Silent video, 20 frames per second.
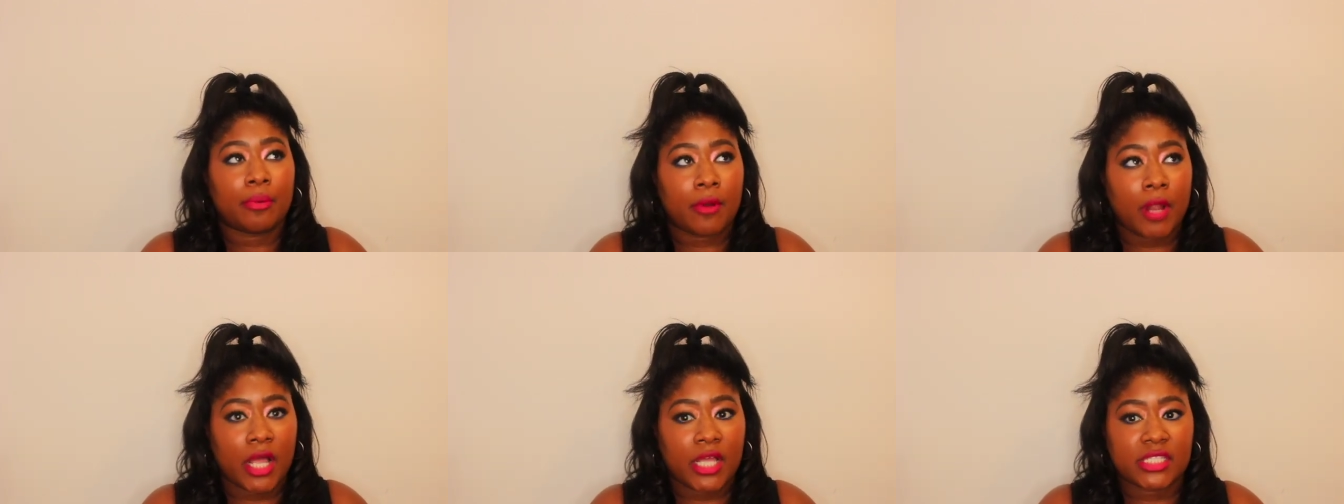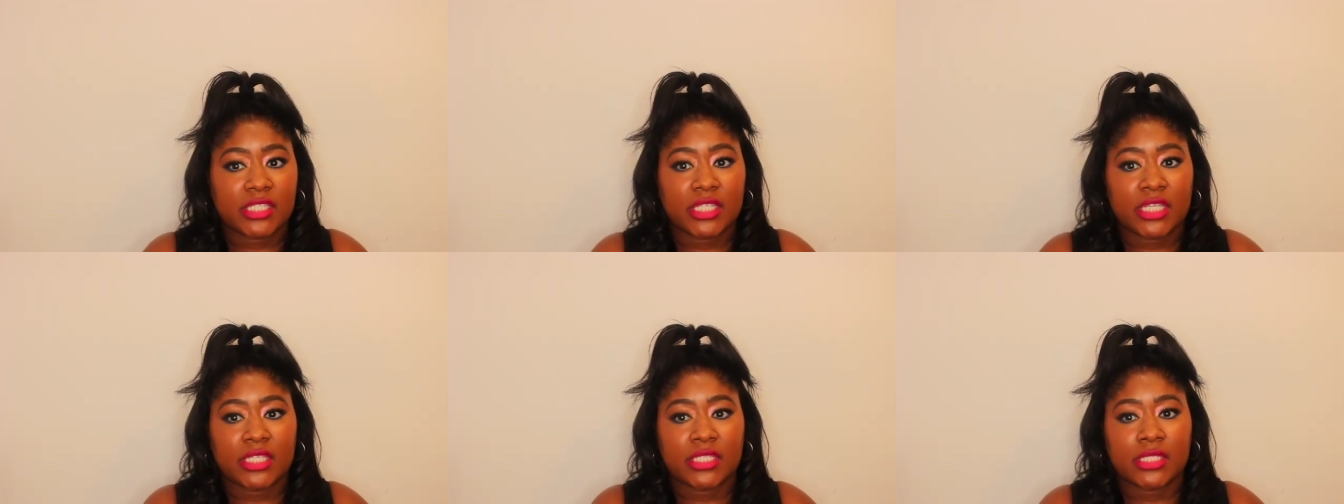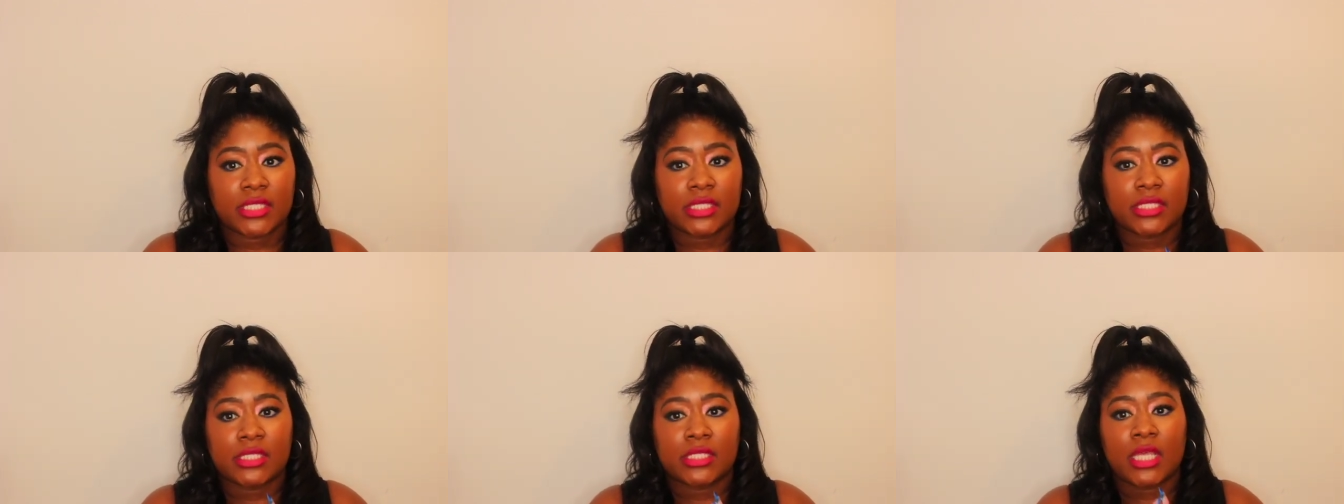
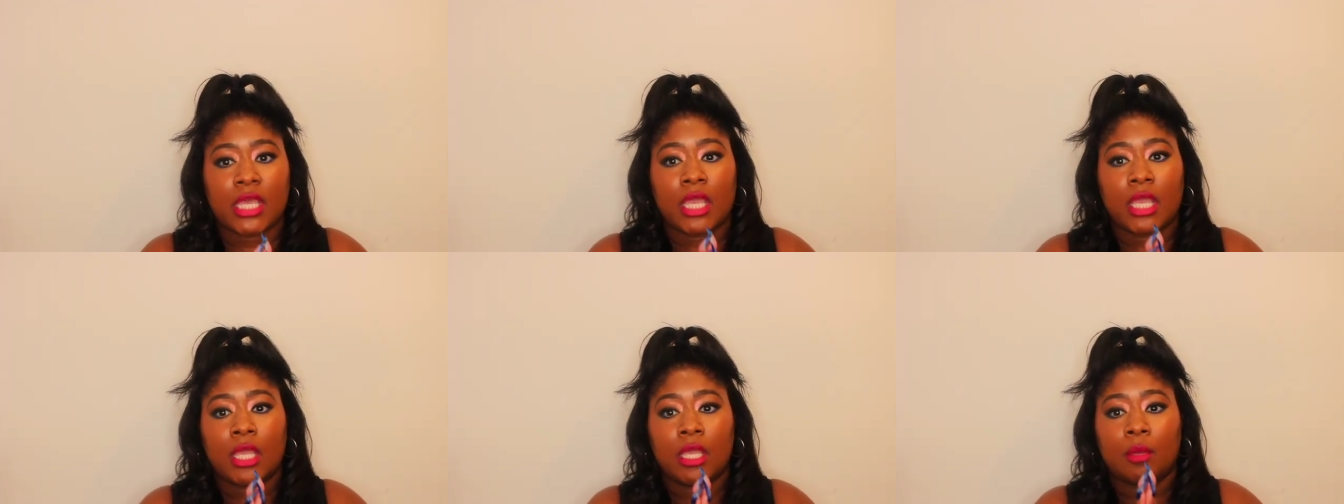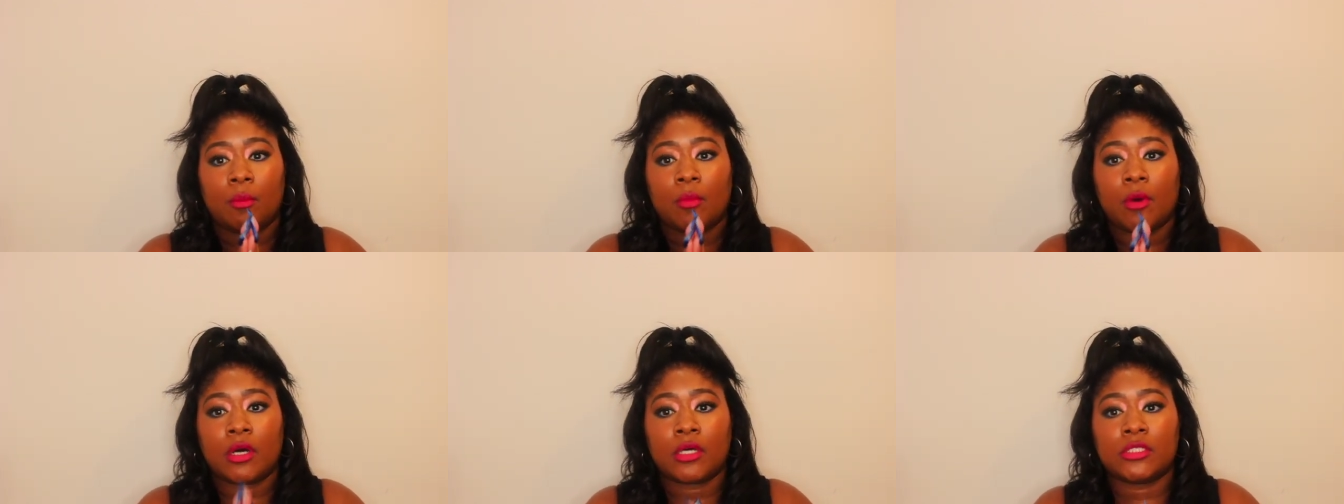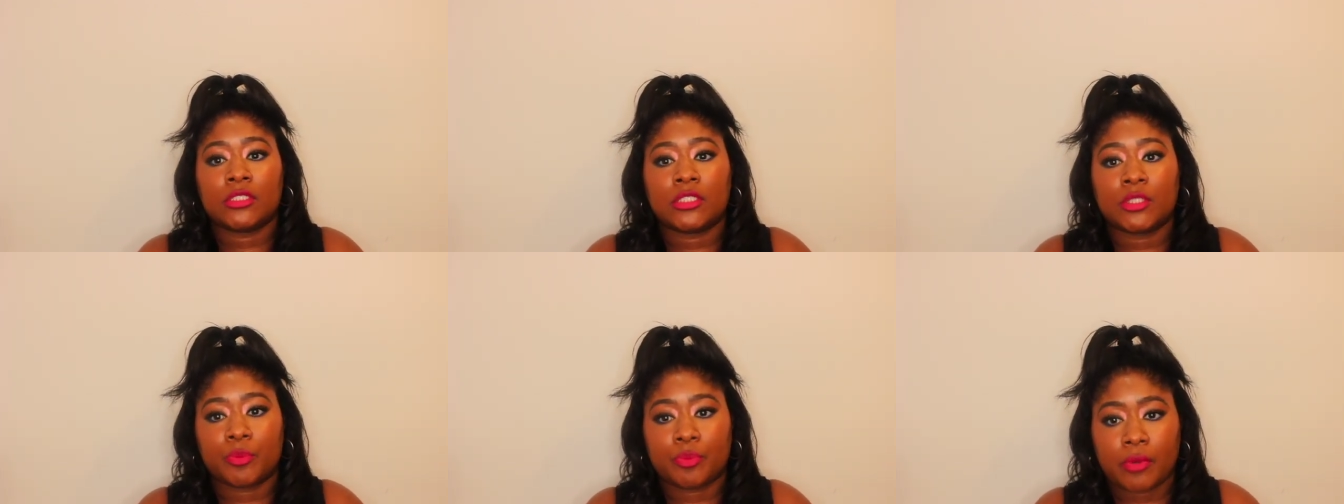processed the same
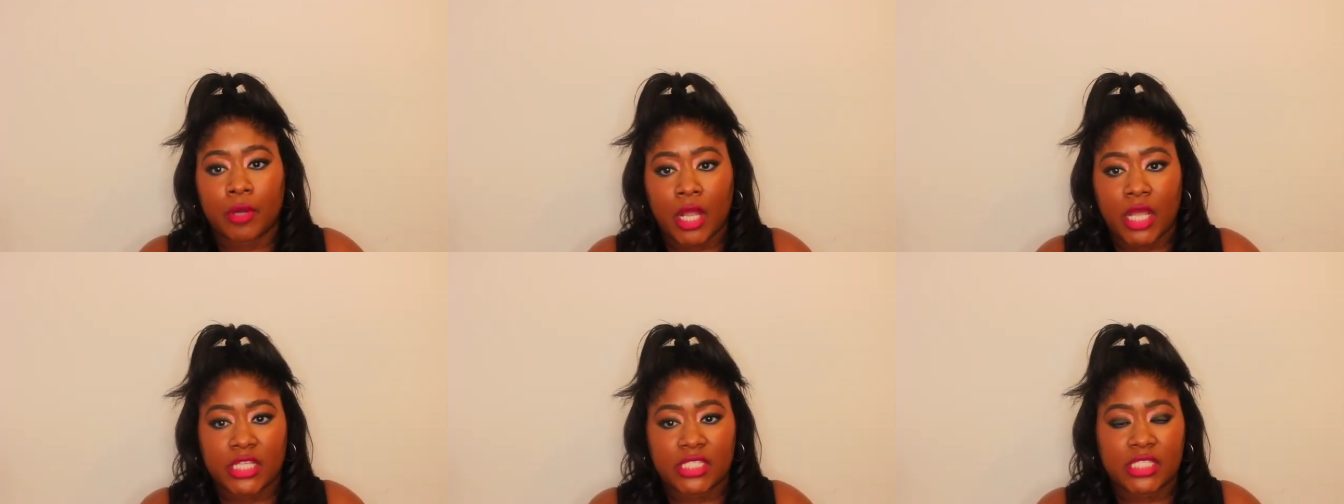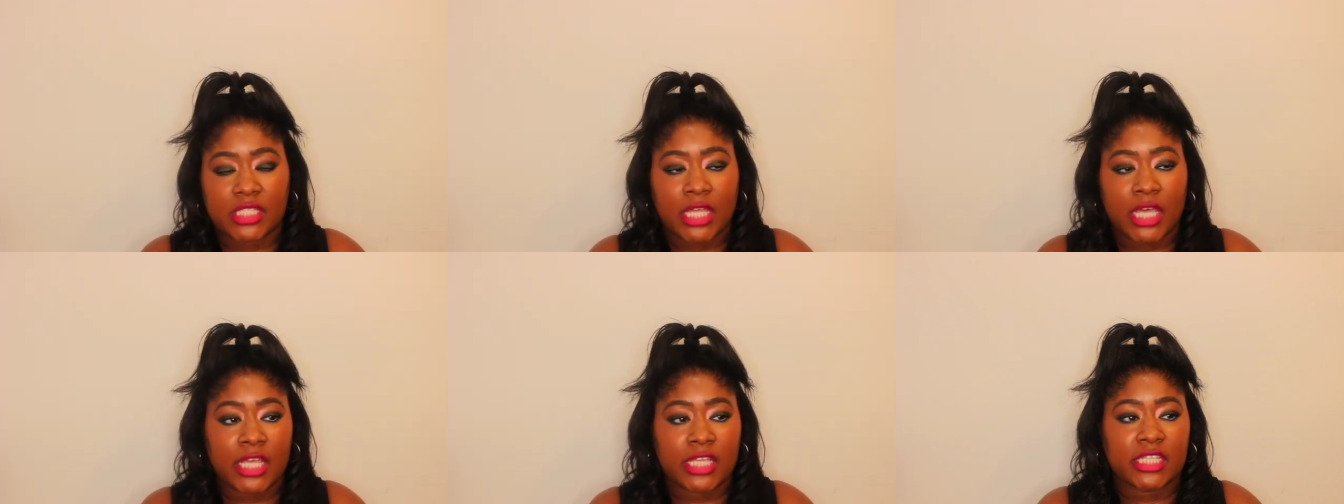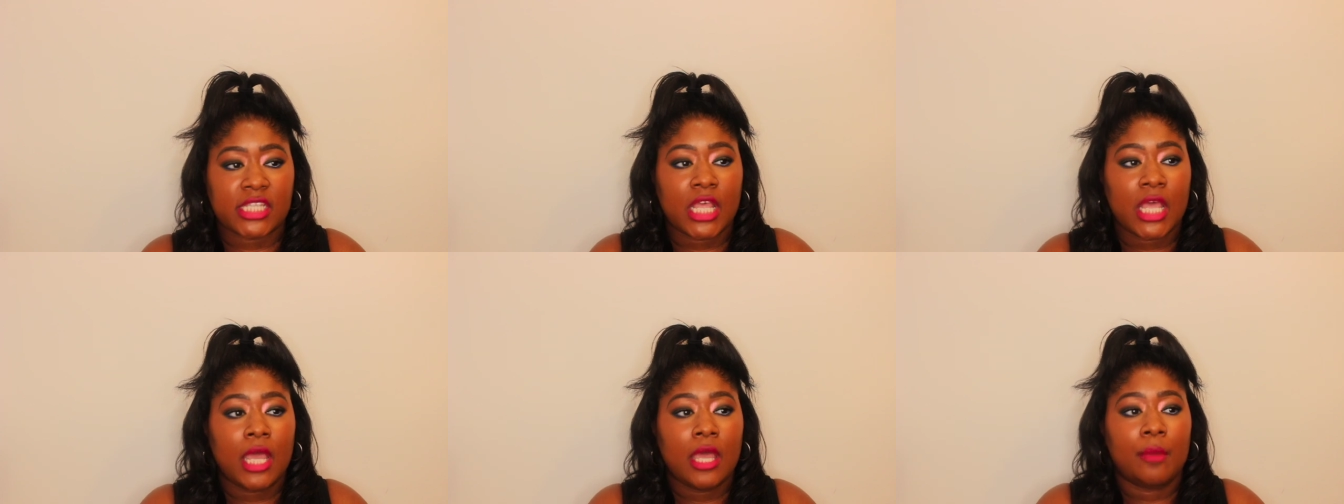under
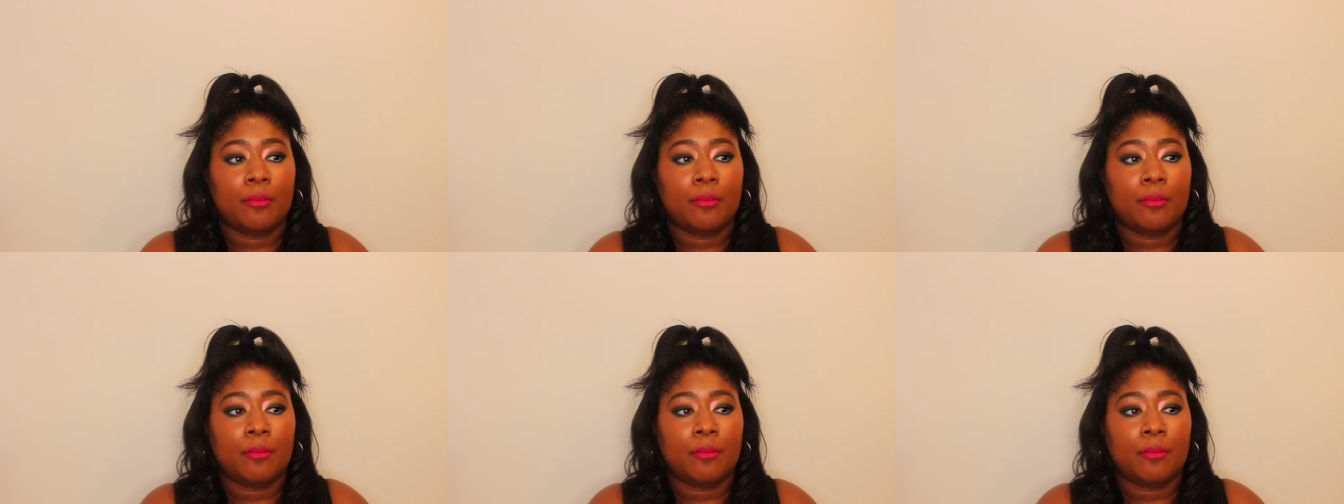processed